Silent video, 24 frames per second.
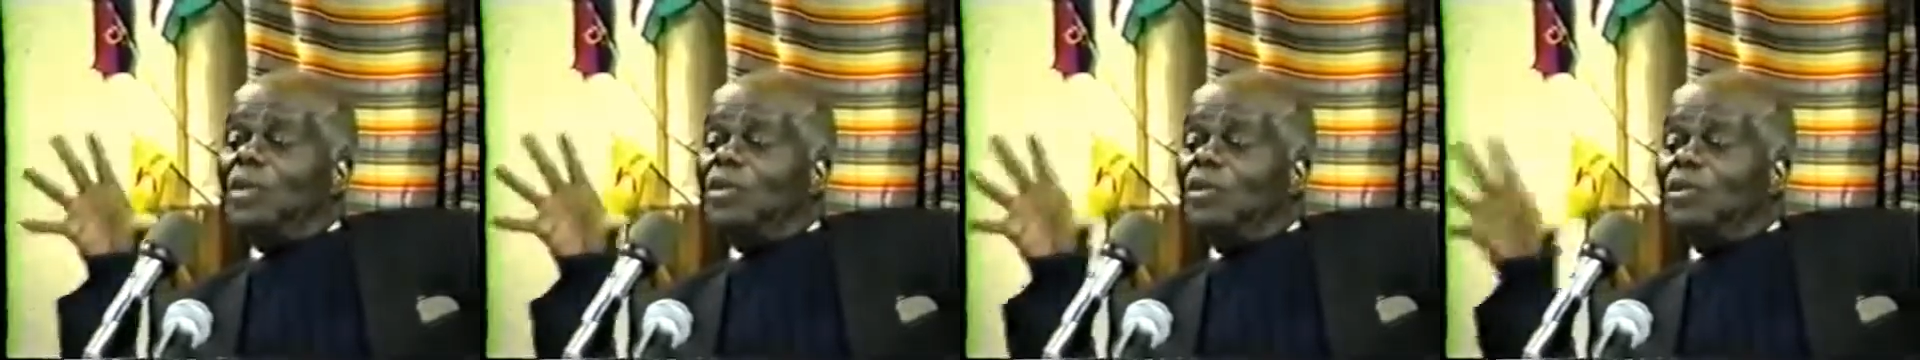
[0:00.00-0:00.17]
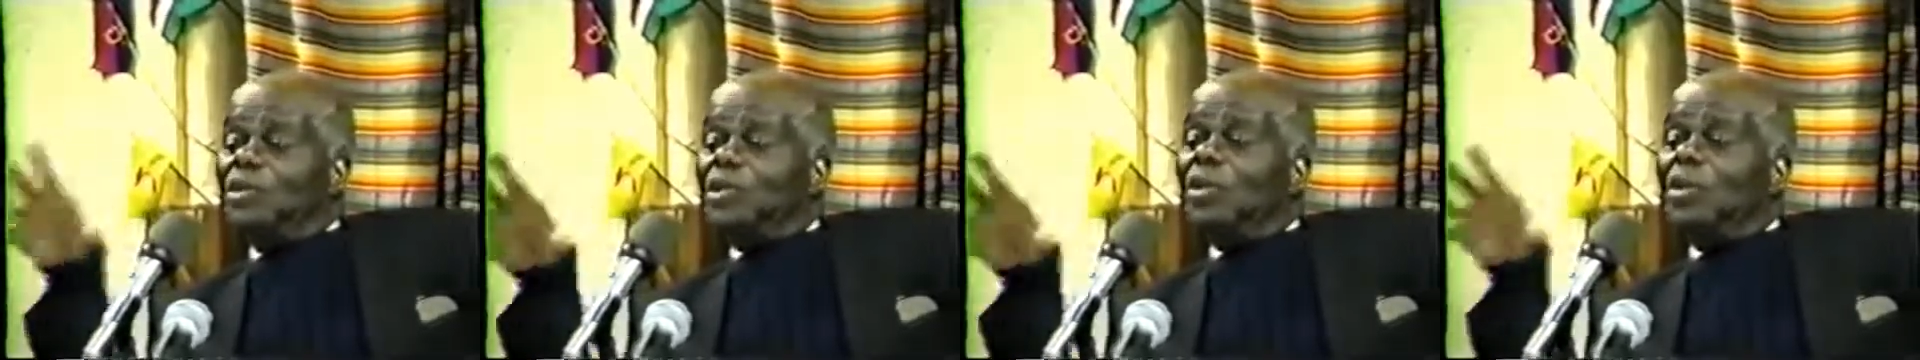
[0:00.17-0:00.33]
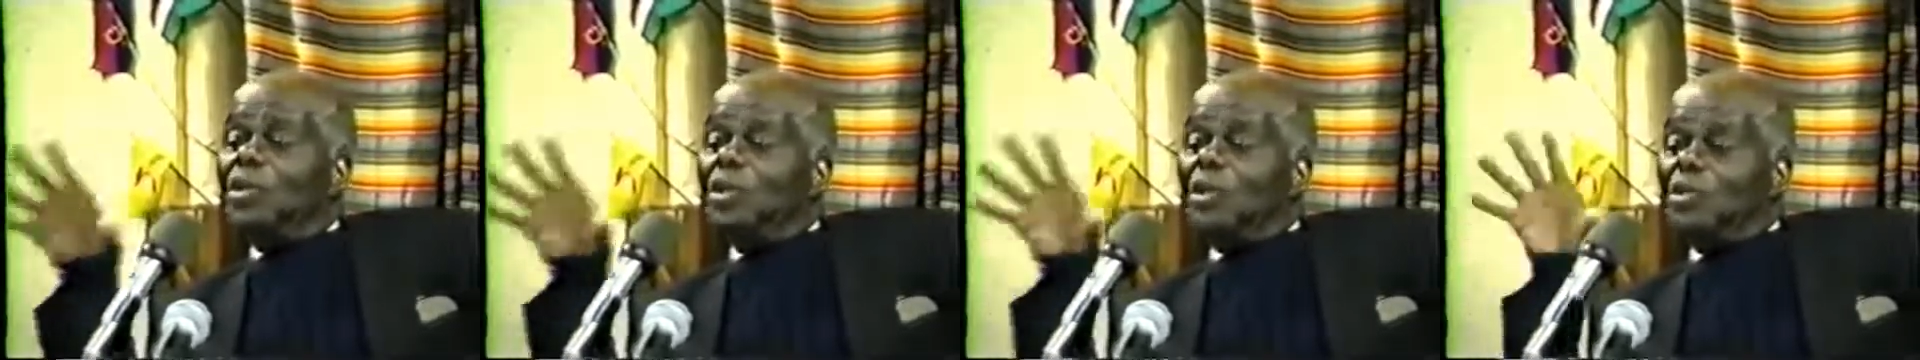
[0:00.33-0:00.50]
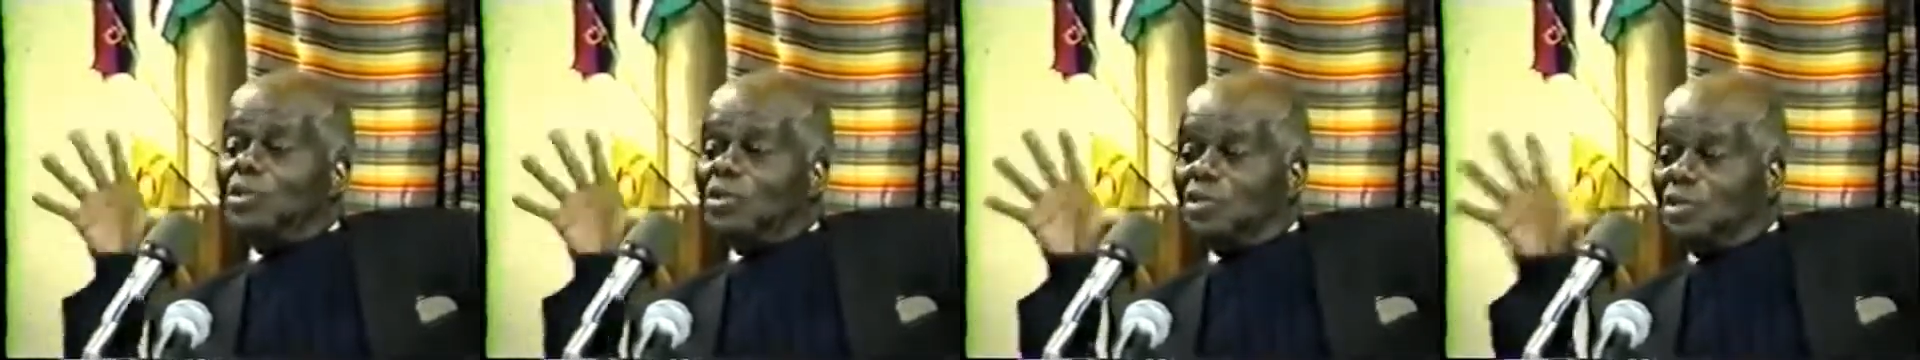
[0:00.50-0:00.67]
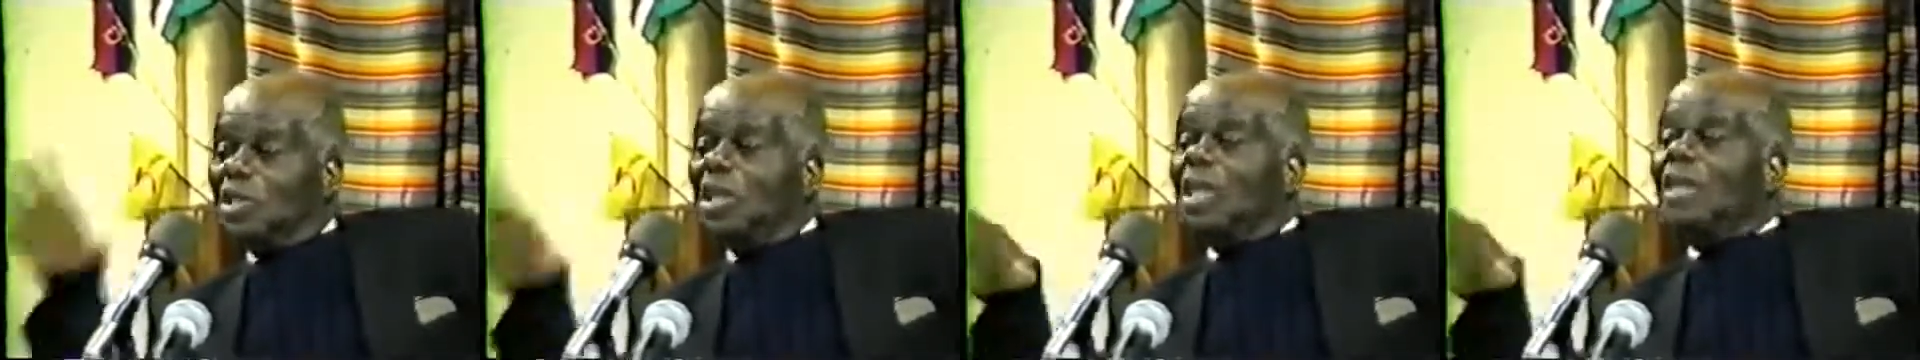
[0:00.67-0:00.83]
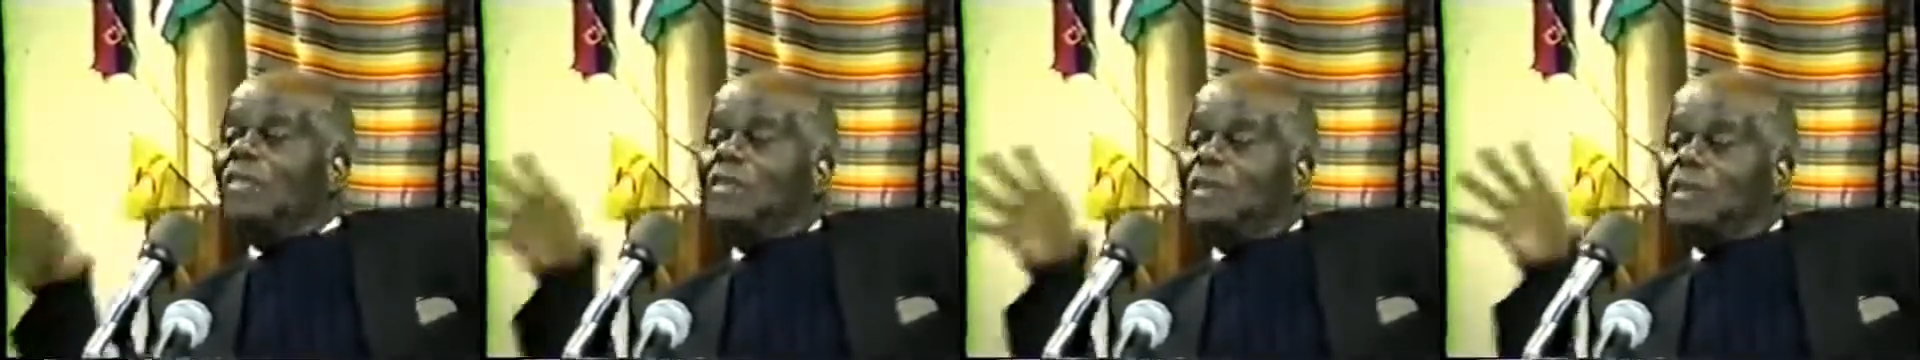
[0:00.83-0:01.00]
internal
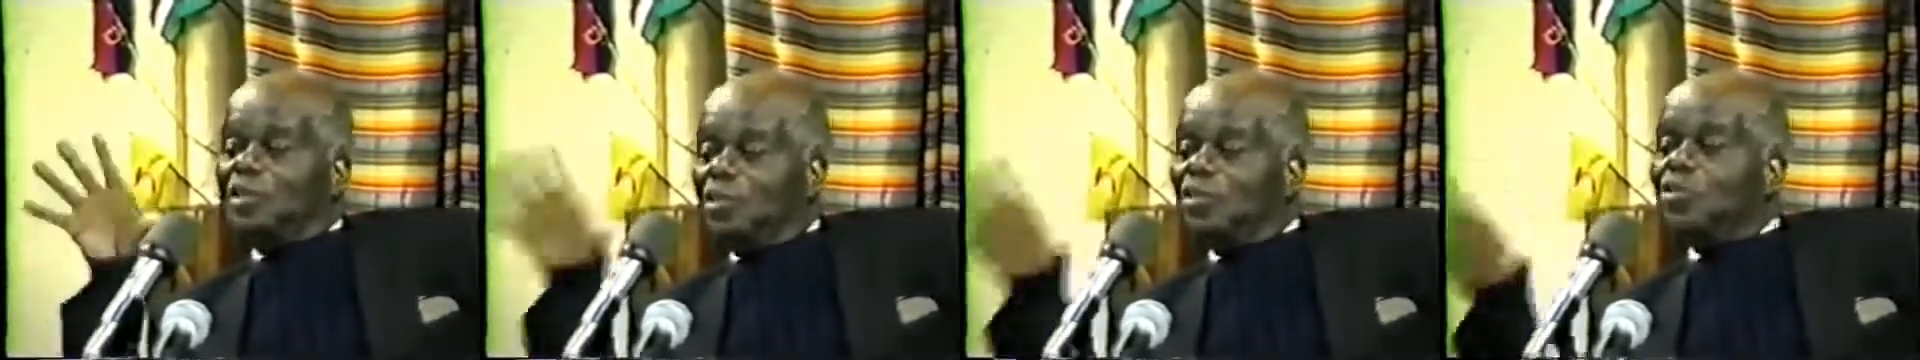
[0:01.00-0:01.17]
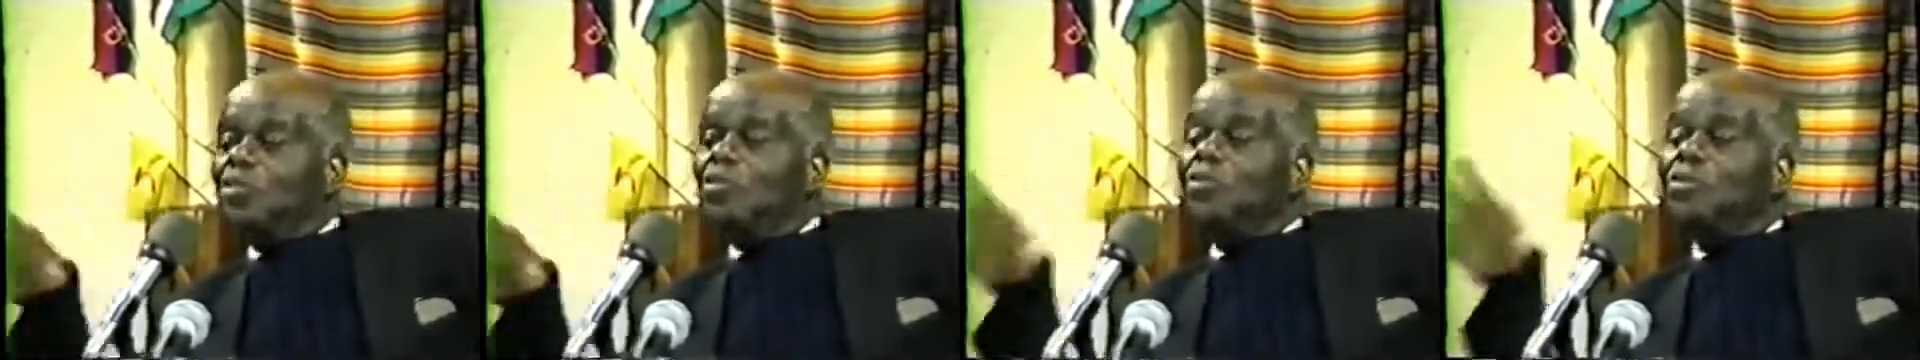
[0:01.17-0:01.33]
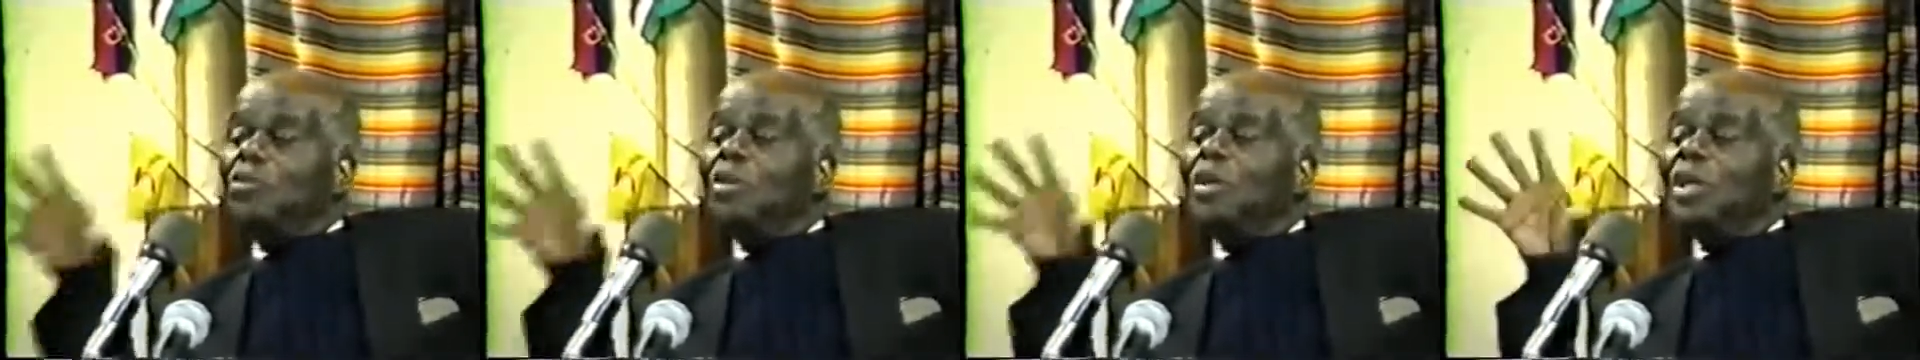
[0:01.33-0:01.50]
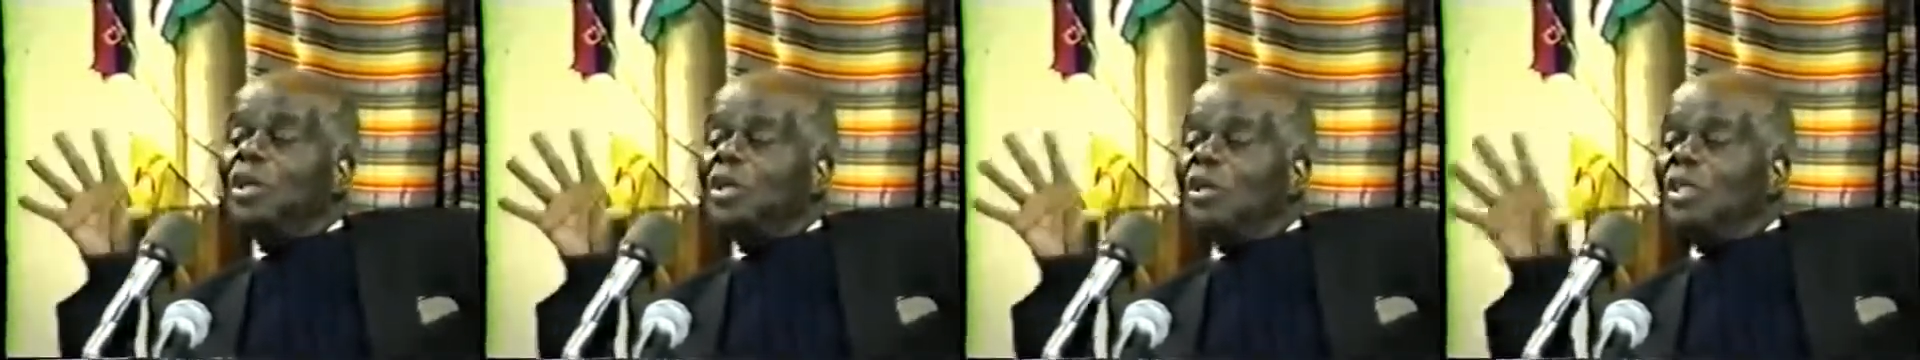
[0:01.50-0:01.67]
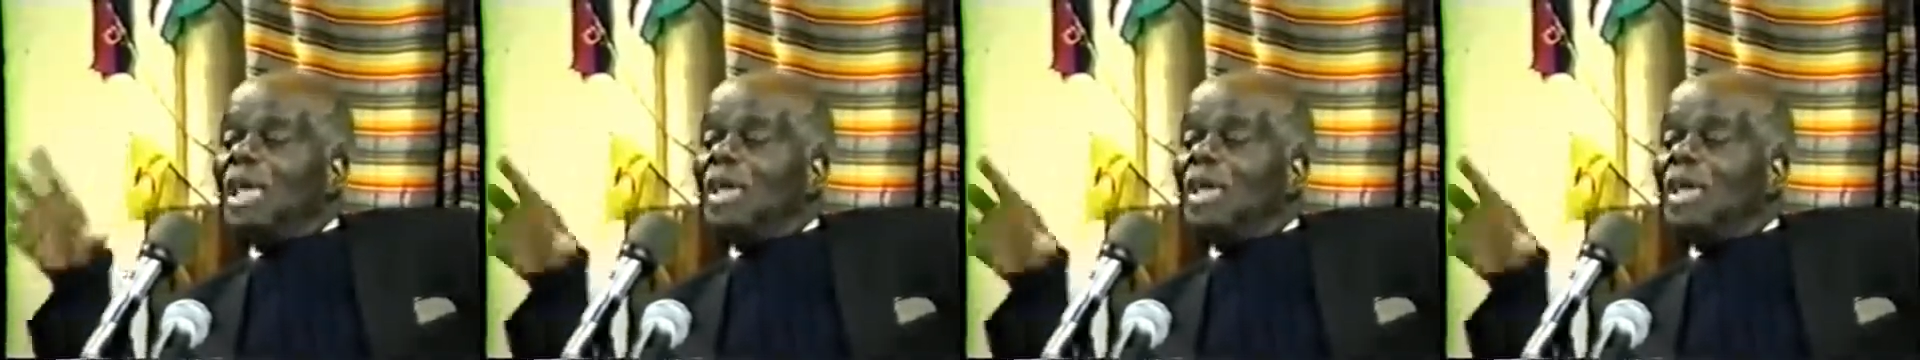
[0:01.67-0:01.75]
servitude